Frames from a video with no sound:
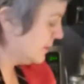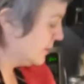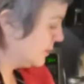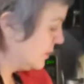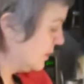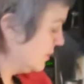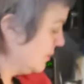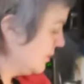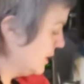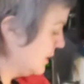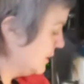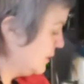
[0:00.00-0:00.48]

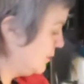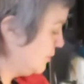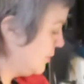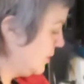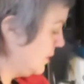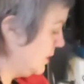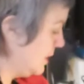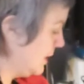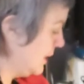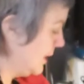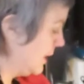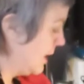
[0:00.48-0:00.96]
so it's
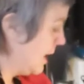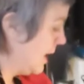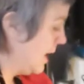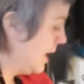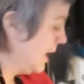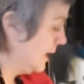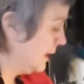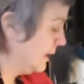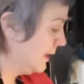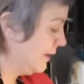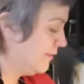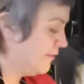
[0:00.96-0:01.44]
pretty
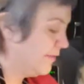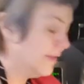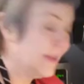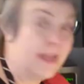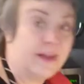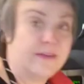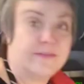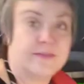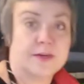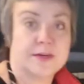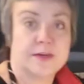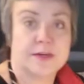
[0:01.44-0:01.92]
highly
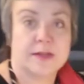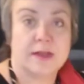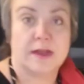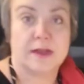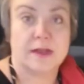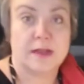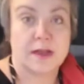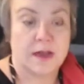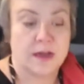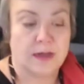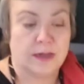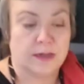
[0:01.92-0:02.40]
flavored. I
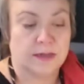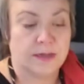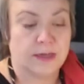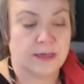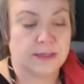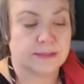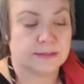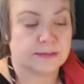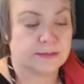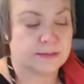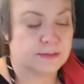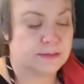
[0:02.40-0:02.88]
got
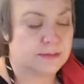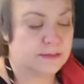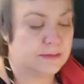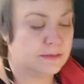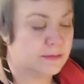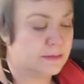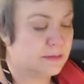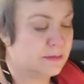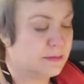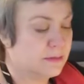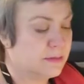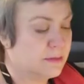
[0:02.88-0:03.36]
a
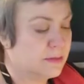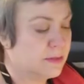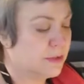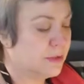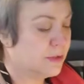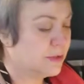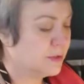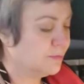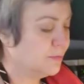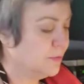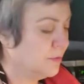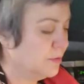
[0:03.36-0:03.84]

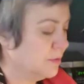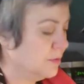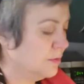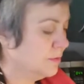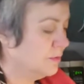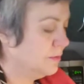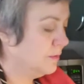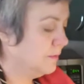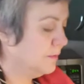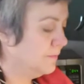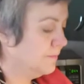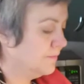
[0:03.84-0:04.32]

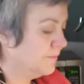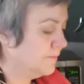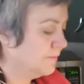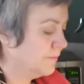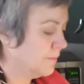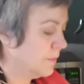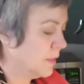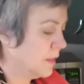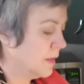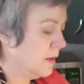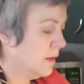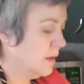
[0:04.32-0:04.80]
teaspoon
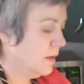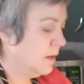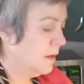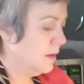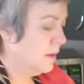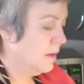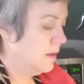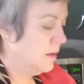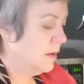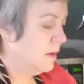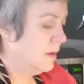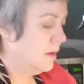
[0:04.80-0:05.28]

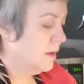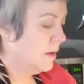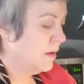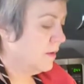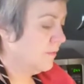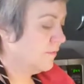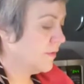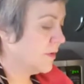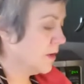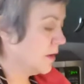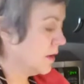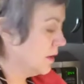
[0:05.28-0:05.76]

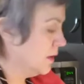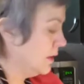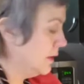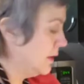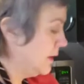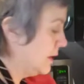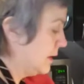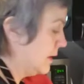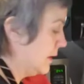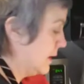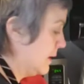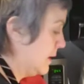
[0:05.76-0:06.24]
of
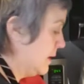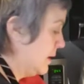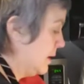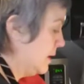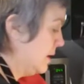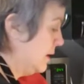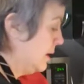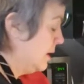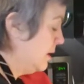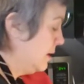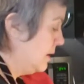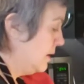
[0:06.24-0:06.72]
garlic,
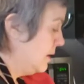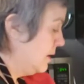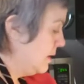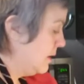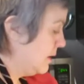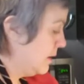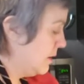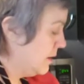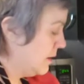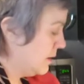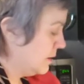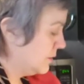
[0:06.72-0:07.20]

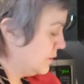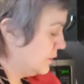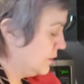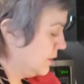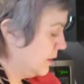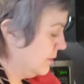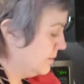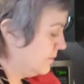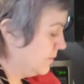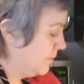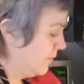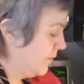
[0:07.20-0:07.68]
uh,
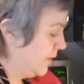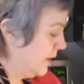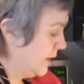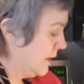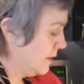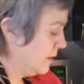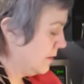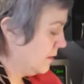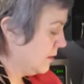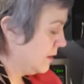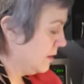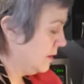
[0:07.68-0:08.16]
chopped
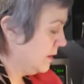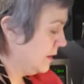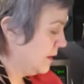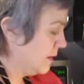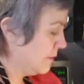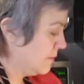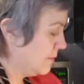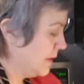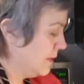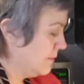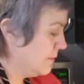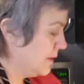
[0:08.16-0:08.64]
fine garlic,
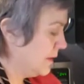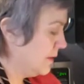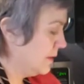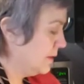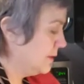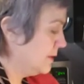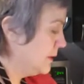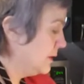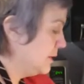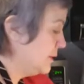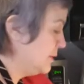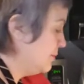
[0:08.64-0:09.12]
maybe a
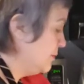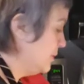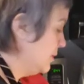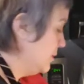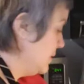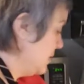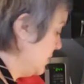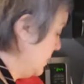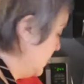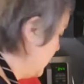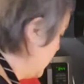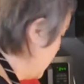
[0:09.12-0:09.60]
teaspoon
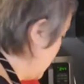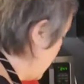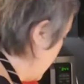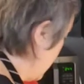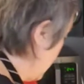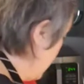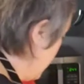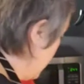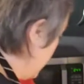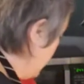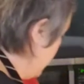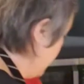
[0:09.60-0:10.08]
and a
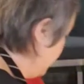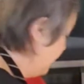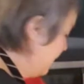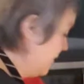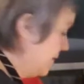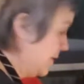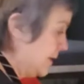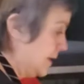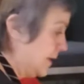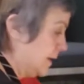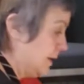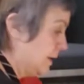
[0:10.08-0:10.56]
half
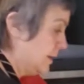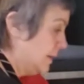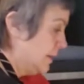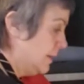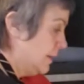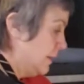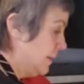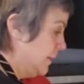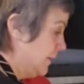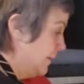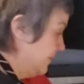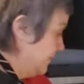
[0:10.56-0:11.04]

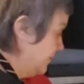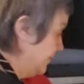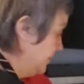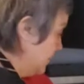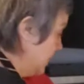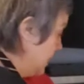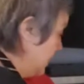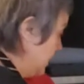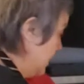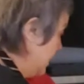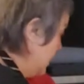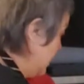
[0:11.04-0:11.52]

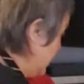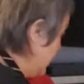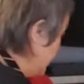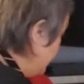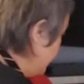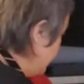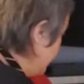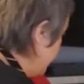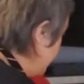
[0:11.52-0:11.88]
of